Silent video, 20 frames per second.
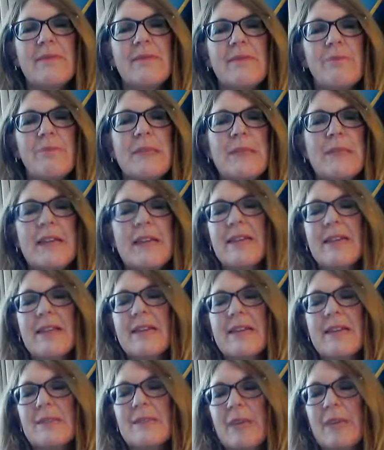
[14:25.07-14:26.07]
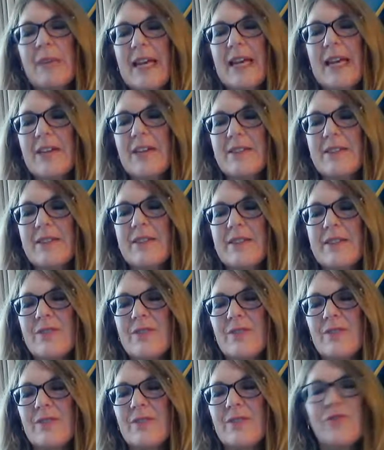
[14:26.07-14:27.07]
bitty things in my houses,
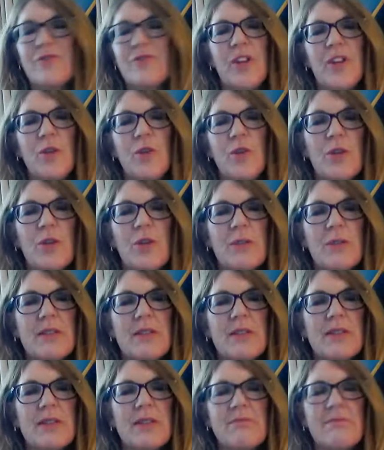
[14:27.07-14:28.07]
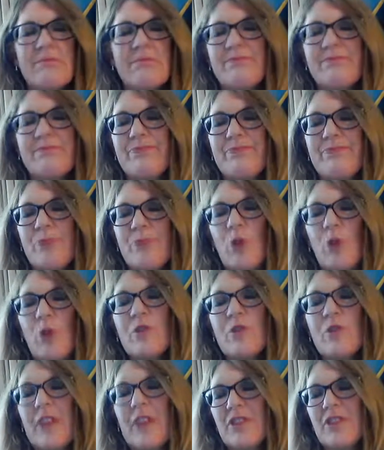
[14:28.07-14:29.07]
sort of funny ornaments and
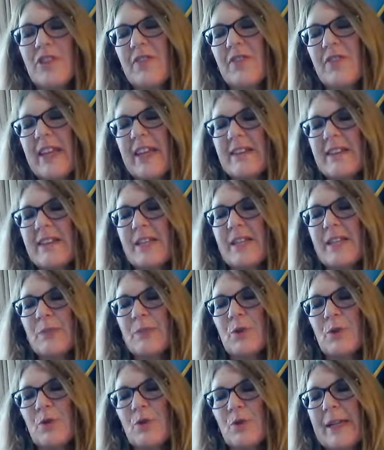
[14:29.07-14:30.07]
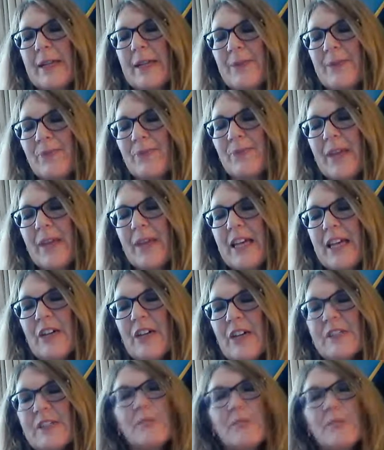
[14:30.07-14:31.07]
old-fashioned things, I suppose, really.
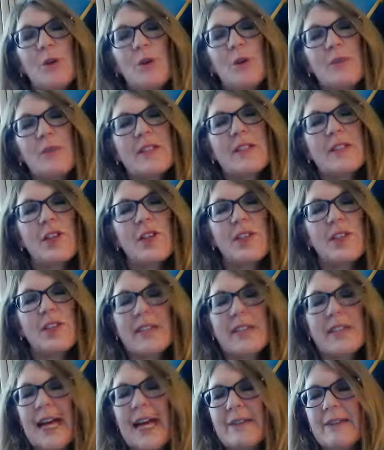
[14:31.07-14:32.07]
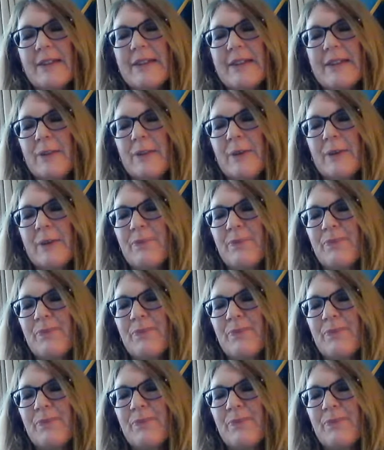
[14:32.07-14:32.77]
So this poem is called Housekeeping.